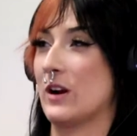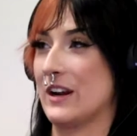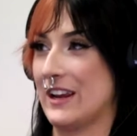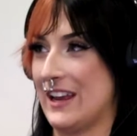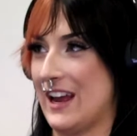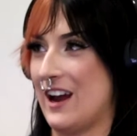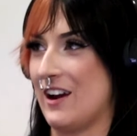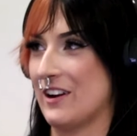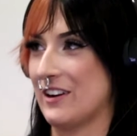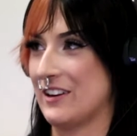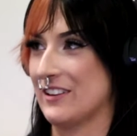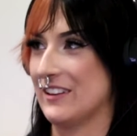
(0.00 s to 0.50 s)
or a
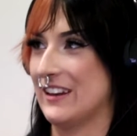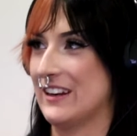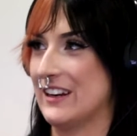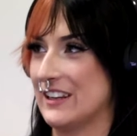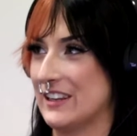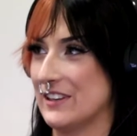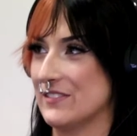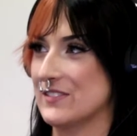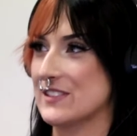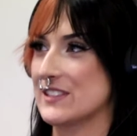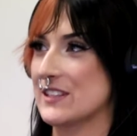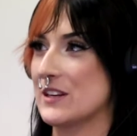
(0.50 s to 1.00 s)
calculator
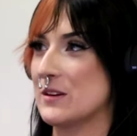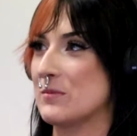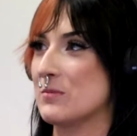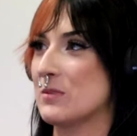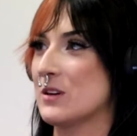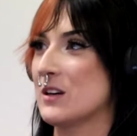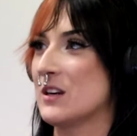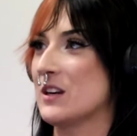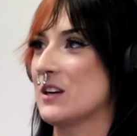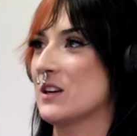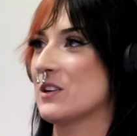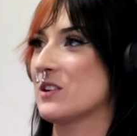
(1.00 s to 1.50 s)
gives them,
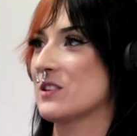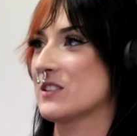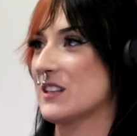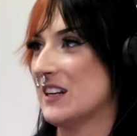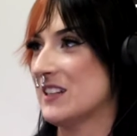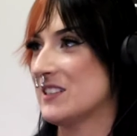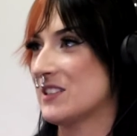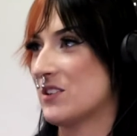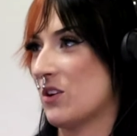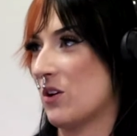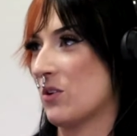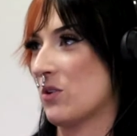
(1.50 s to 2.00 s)
because that
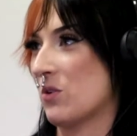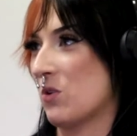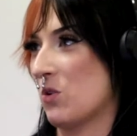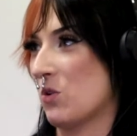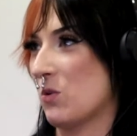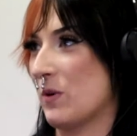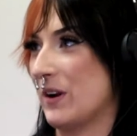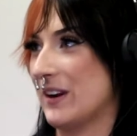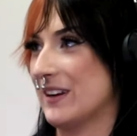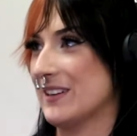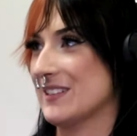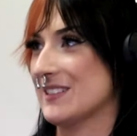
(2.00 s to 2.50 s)
is not
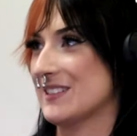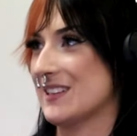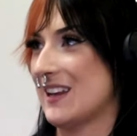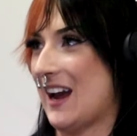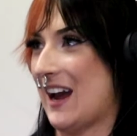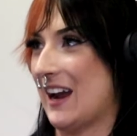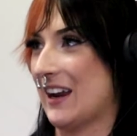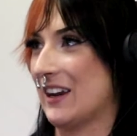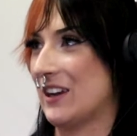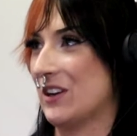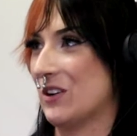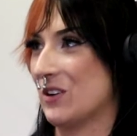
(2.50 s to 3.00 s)
always
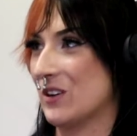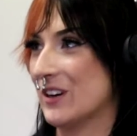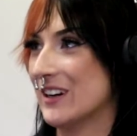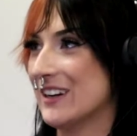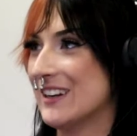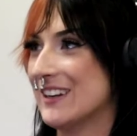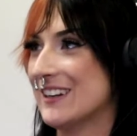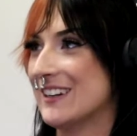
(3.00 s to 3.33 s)
accurate.